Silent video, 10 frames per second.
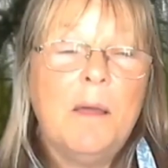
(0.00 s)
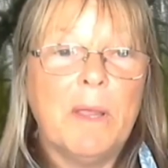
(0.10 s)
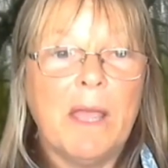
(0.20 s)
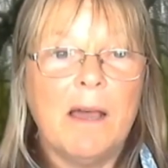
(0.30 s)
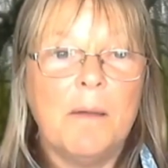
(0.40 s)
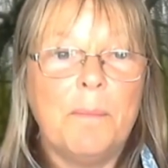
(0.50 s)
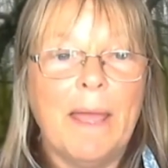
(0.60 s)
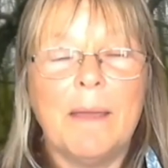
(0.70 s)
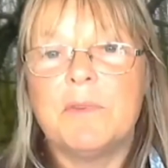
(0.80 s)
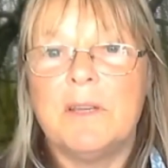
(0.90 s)
We are
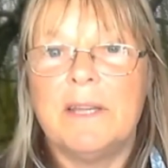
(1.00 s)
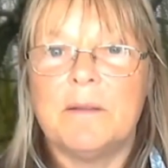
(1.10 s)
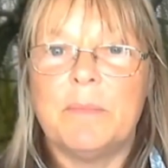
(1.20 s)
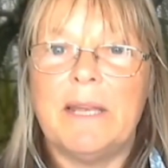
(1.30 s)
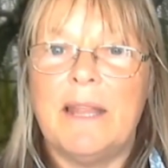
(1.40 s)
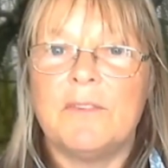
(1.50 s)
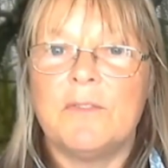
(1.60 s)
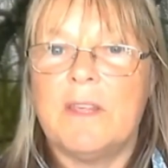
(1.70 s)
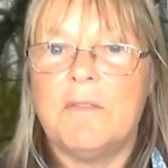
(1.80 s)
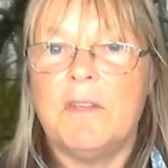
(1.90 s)
perhaps a little bit less
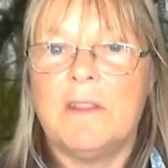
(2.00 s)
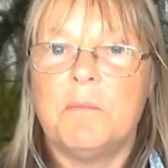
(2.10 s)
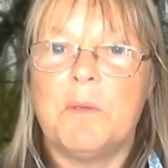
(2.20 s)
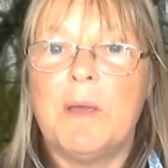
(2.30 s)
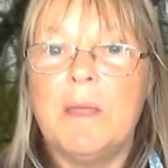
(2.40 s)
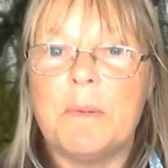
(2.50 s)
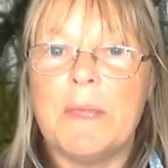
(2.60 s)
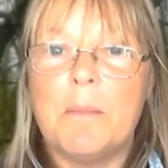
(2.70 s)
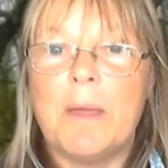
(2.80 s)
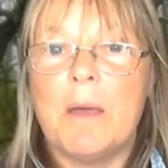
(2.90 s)
forgiving than we might
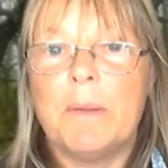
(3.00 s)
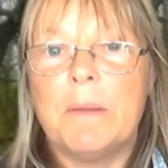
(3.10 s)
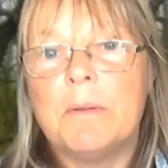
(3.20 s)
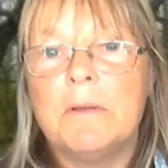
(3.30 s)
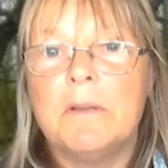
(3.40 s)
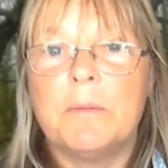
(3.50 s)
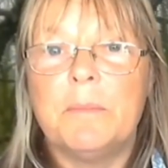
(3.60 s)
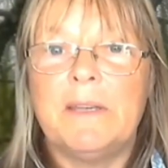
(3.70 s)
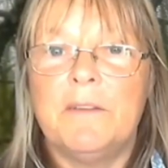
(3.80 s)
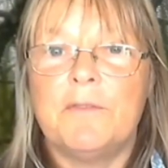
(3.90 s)
be about people who look a
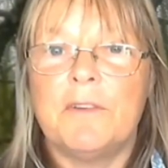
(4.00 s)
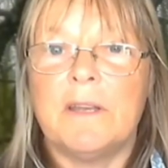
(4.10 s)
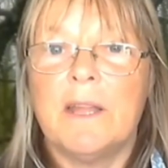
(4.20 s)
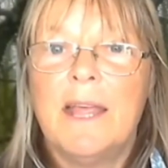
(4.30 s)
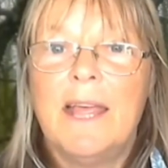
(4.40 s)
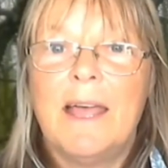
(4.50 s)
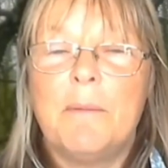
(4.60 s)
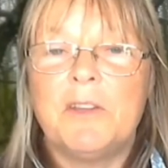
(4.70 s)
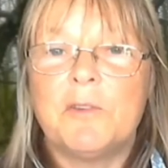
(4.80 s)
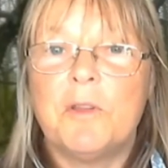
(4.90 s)
bit different. I
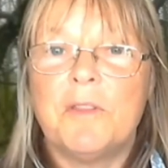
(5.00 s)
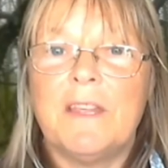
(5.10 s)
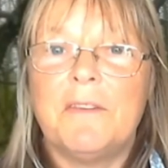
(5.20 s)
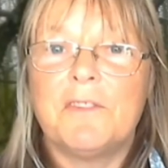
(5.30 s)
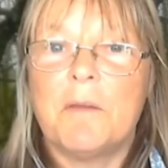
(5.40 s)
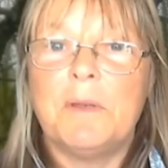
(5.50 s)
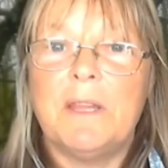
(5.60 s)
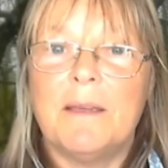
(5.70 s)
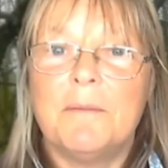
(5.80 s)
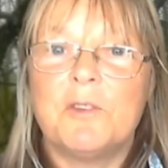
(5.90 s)
mean, it's one thing if
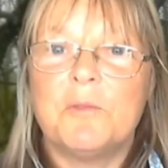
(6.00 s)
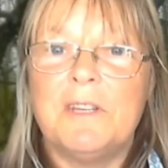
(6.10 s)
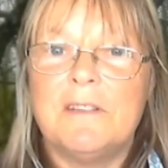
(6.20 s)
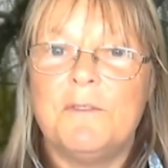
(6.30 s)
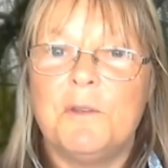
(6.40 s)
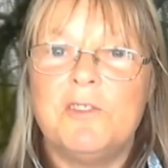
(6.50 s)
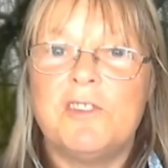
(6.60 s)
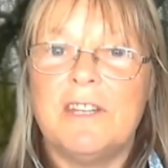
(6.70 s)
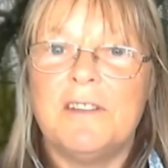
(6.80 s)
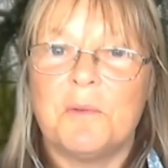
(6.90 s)
somebody comes to an interview in
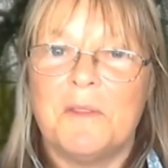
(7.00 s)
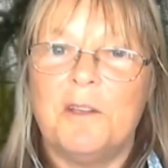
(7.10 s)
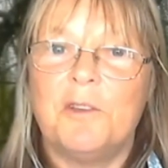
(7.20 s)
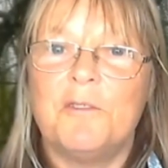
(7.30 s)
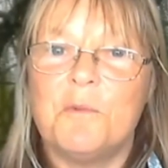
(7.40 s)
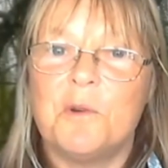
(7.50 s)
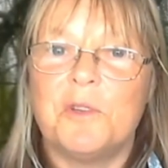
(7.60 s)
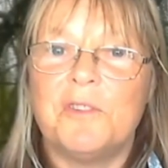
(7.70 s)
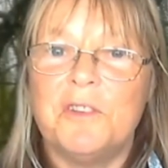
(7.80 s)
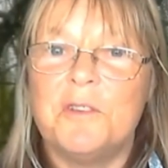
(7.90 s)
jeans when they could have worn
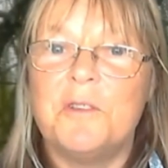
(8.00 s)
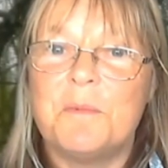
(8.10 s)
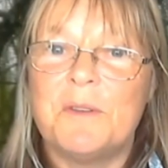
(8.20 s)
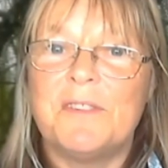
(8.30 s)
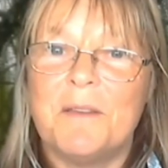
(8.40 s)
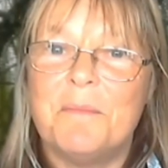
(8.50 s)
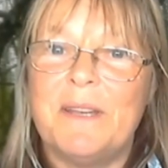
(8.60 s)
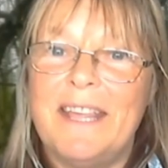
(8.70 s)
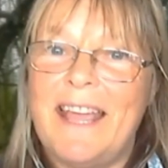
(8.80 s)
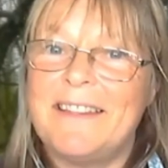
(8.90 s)
a suit, but if
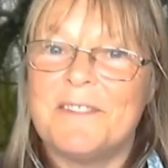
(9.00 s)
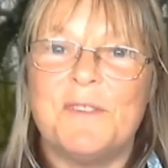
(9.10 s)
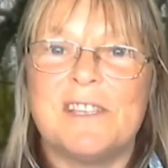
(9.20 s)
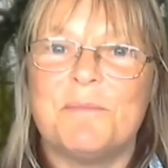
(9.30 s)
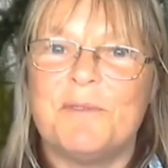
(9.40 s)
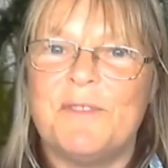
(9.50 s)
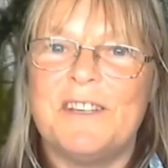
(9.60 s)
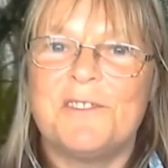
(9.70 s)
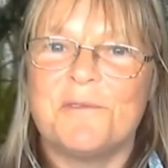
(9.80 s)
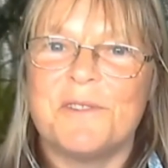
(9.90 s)
somebody has a visible
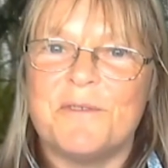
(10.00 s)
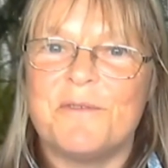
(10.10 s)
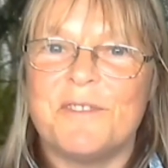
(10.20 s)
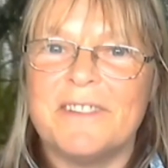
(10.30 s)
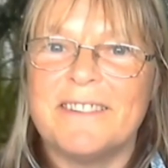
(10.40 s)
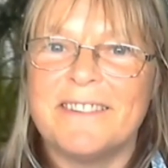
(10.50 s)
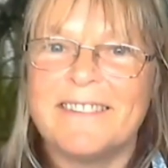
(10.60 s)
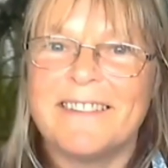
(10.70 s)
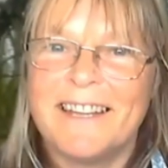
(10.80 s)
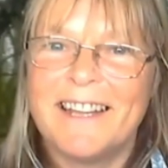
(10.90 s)
facial difference,